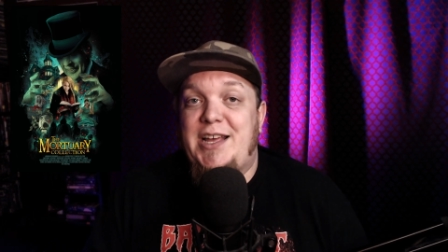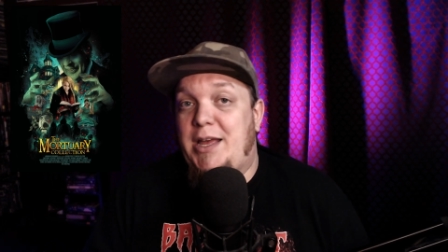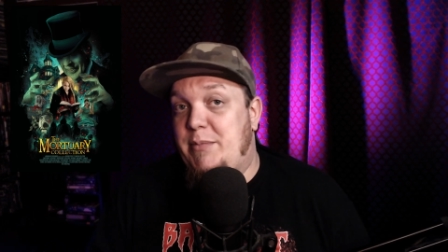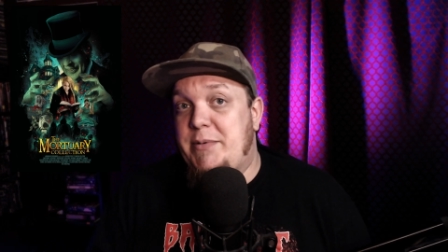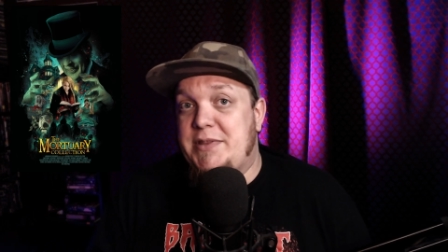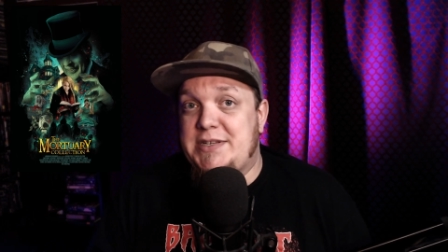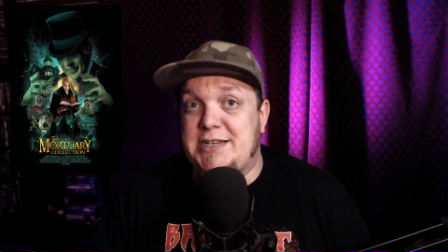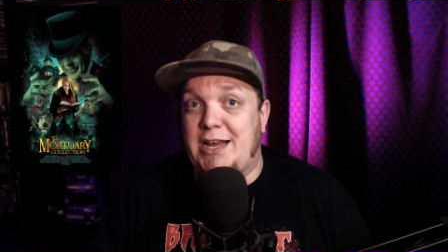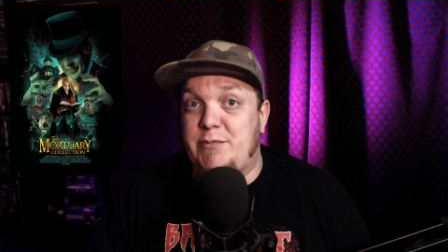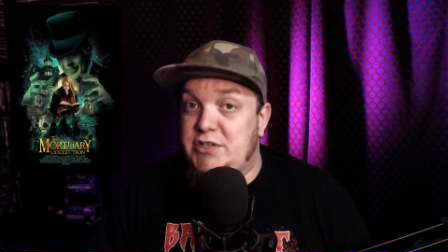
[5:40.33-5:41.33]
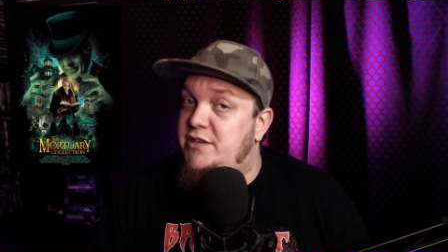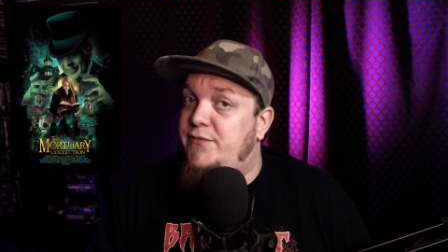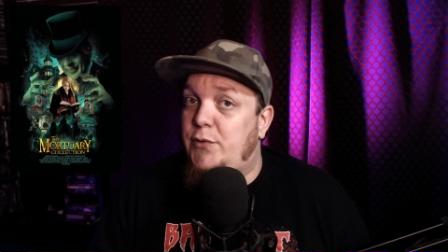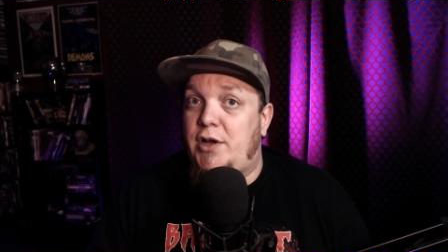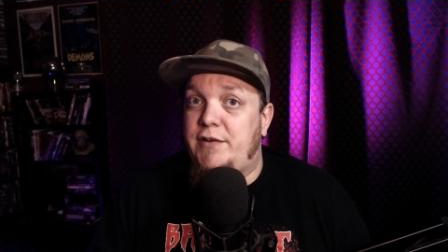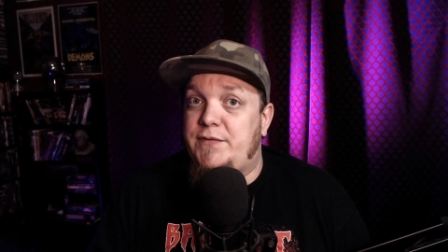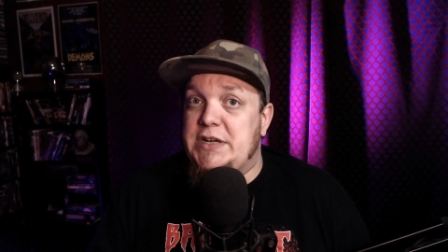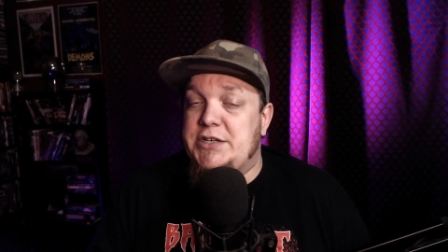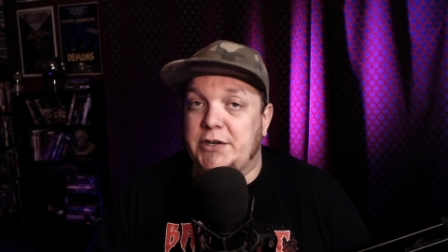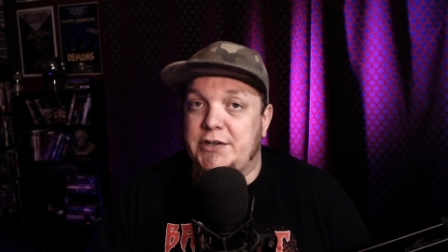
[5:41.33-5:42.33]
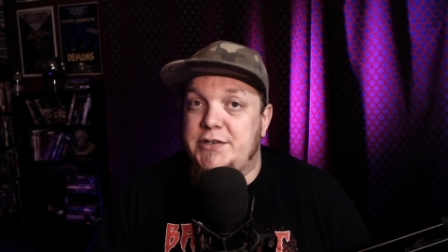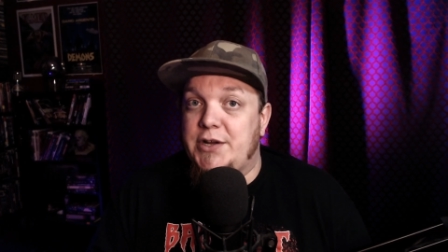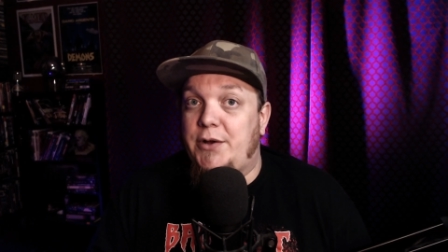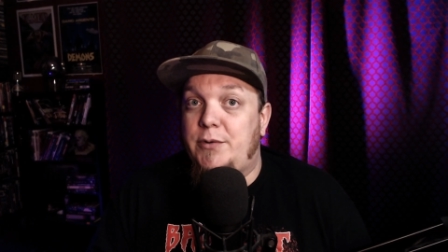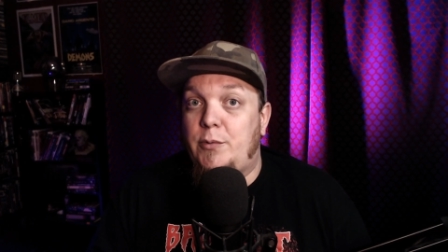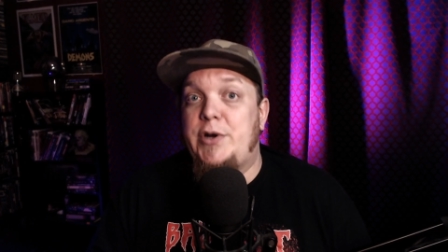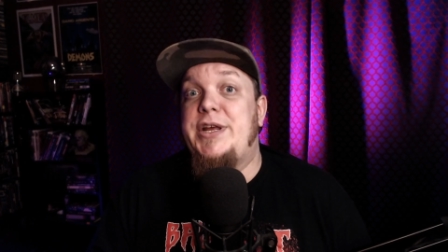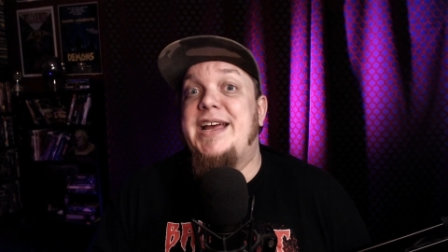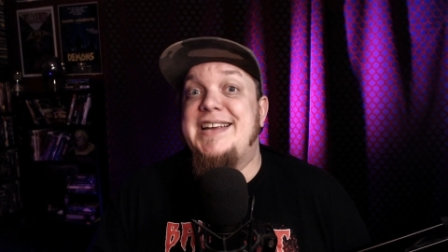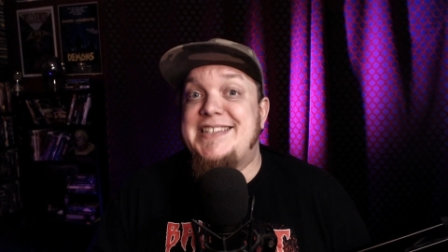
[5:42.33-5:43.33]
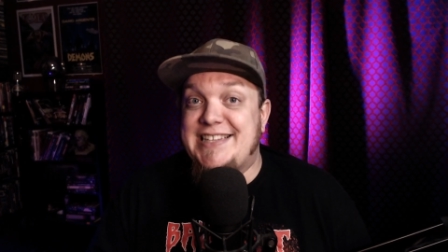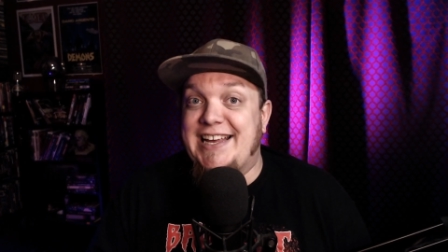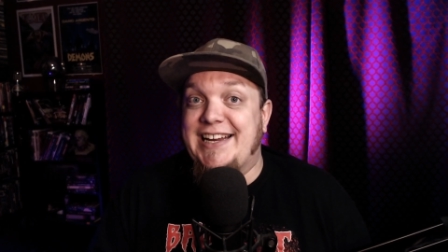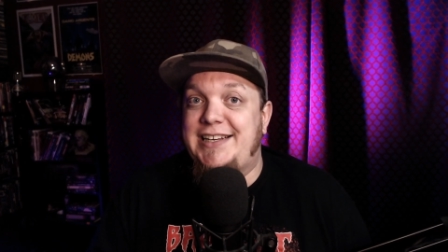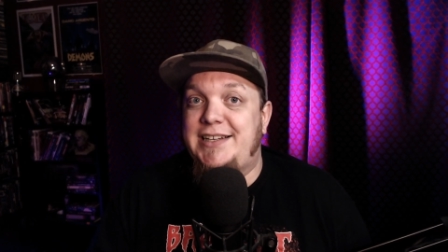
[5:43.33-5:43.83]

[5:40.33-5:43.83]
and maybe this time just a full on feature. So, what do you guys think?